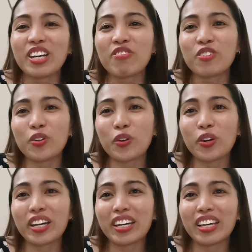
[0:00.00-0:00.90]
If
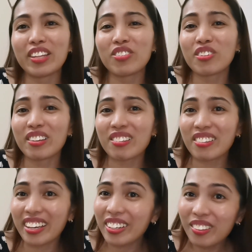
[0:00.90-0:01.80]
you're
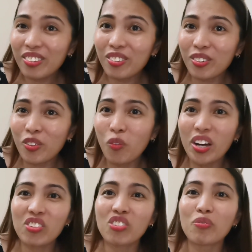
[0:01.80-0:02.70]
interested to
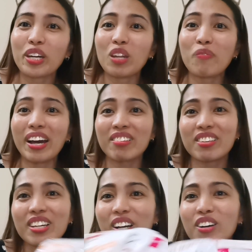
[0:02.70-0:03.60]
watch my
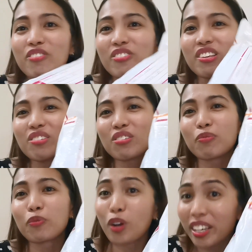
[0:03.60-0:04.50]
unboxing of
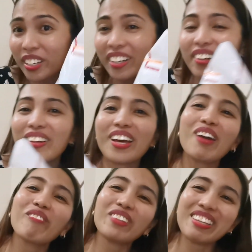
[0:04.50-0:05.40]
this product,
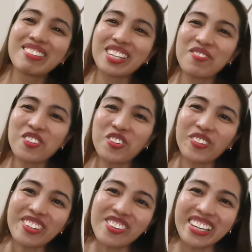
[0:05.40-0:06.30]
please keep
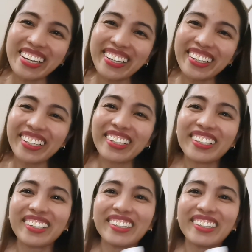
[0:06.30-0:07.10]
on watching.